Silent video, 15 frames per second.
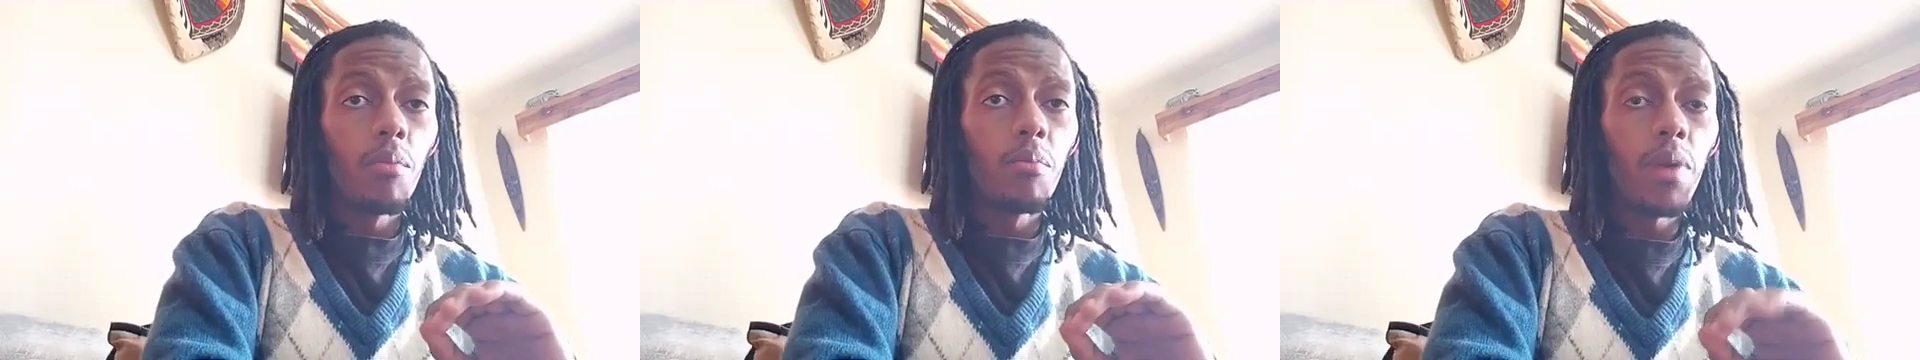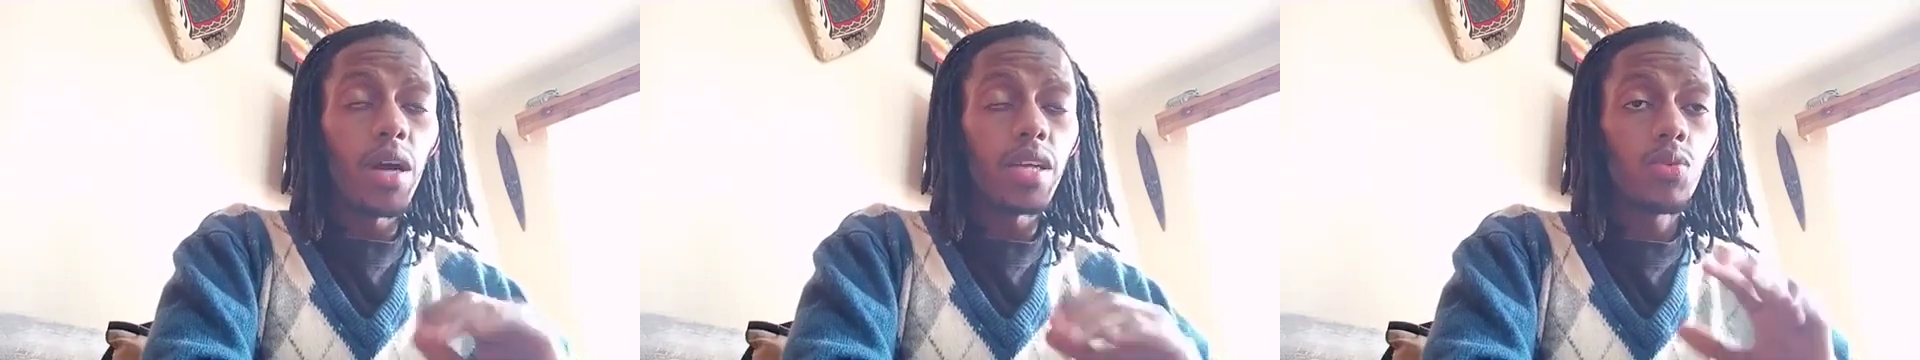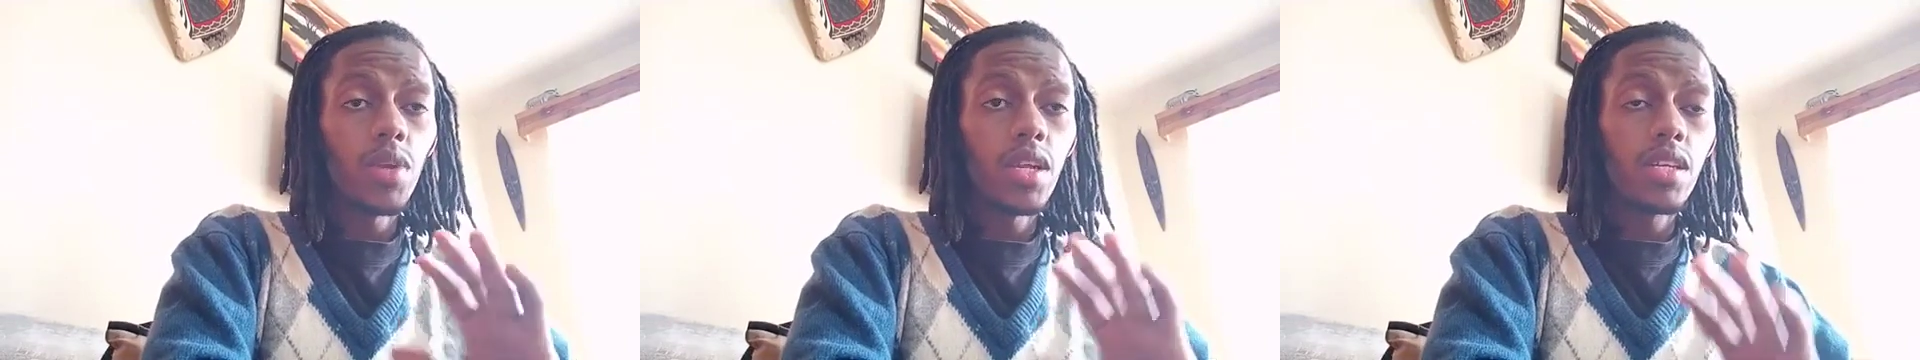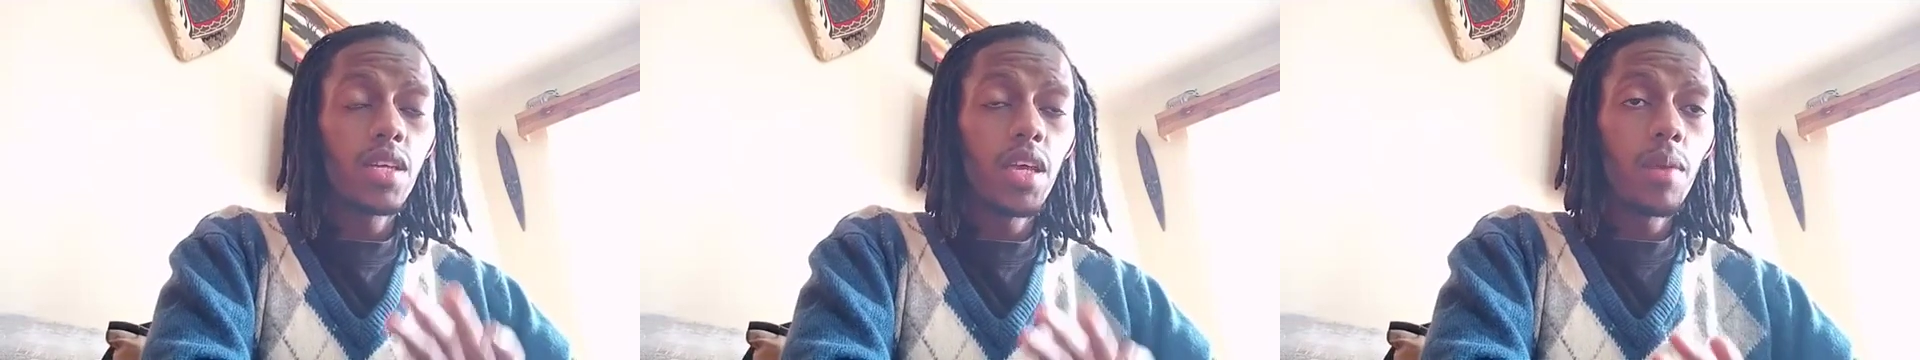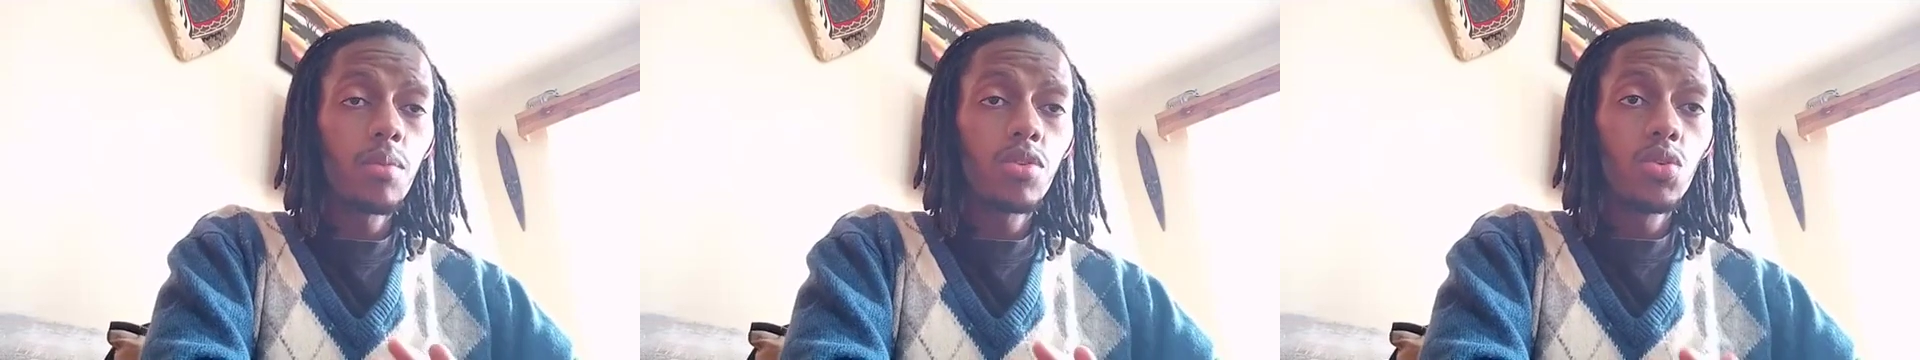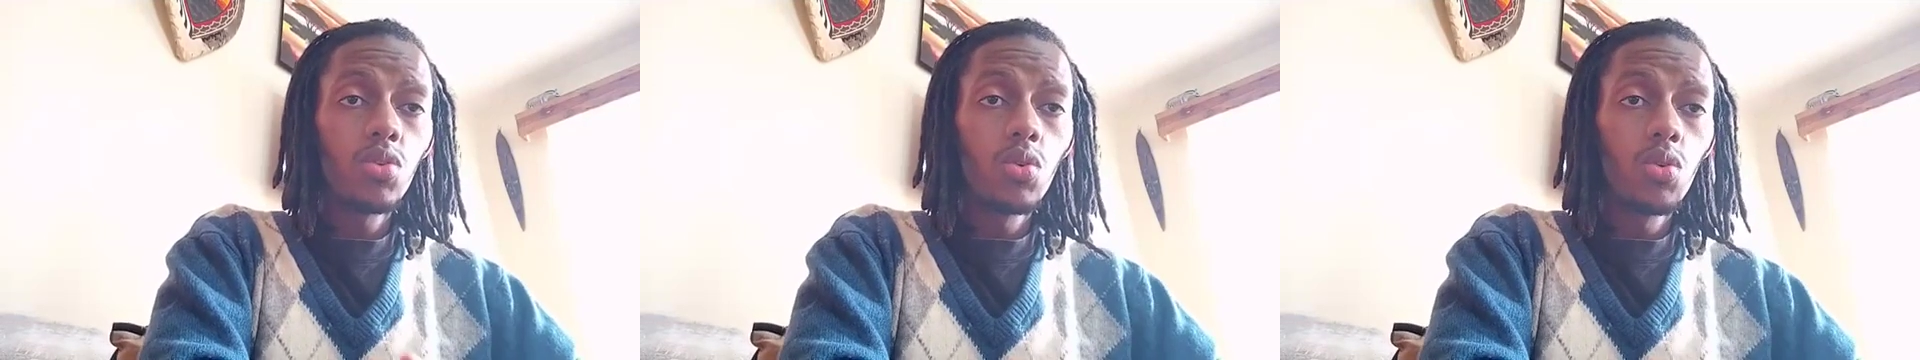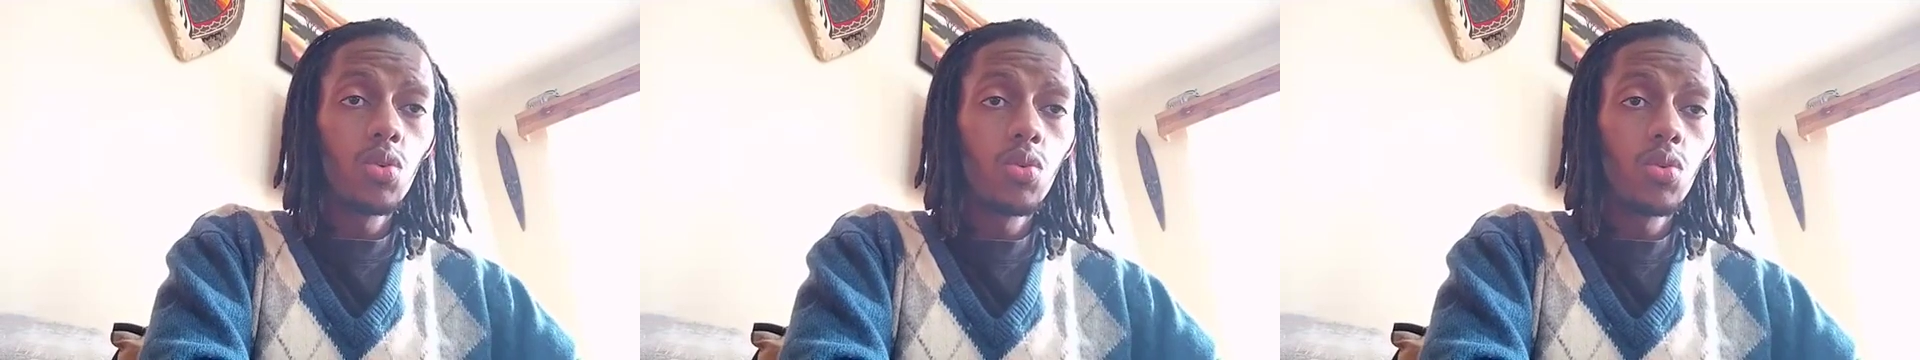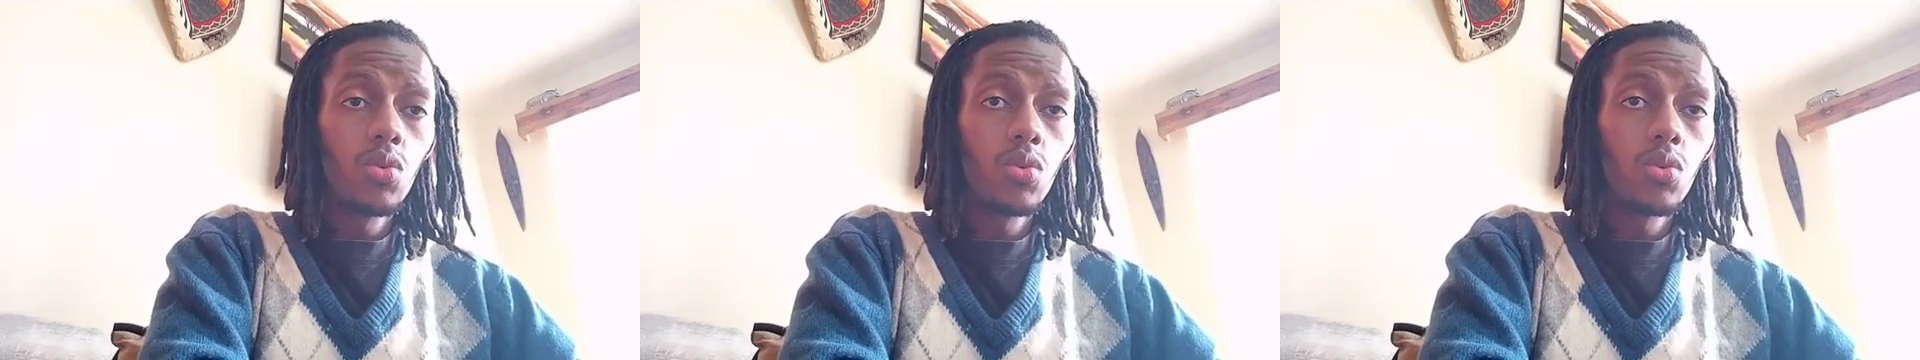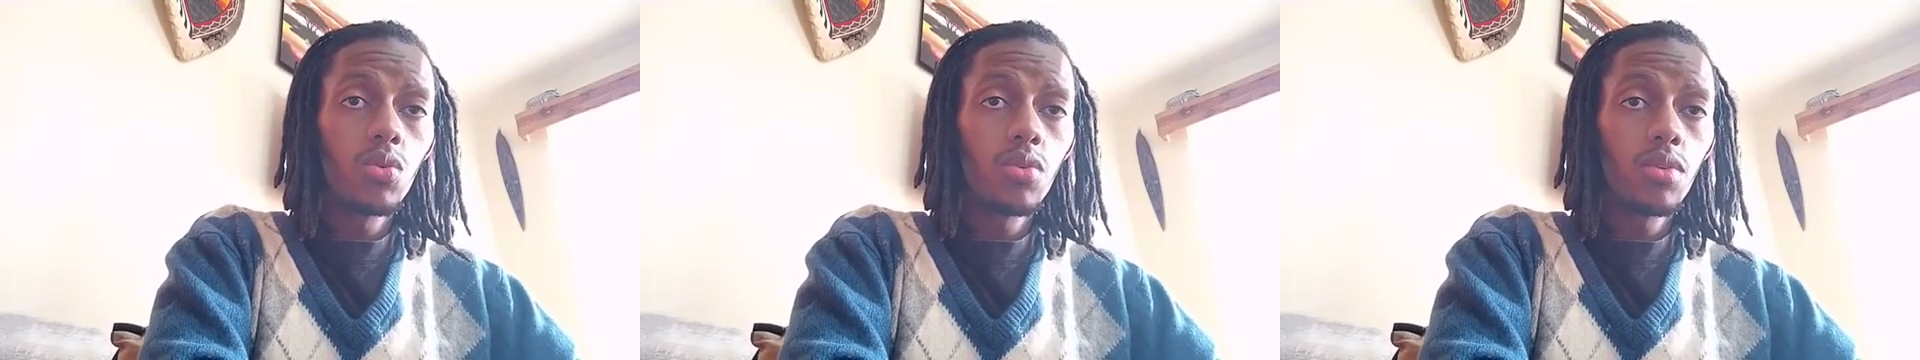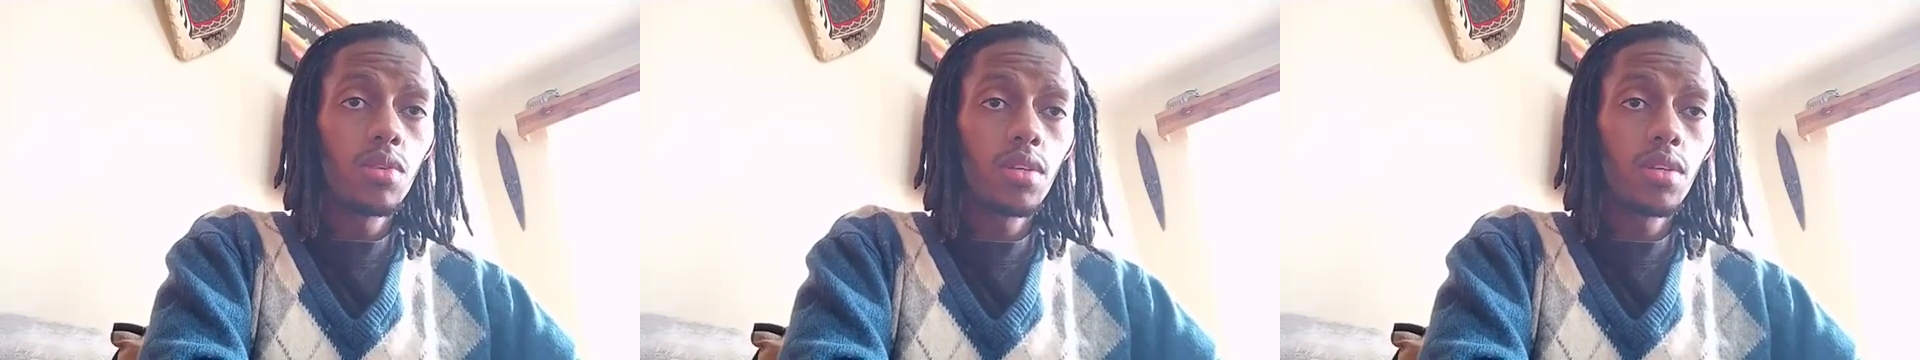But when it came to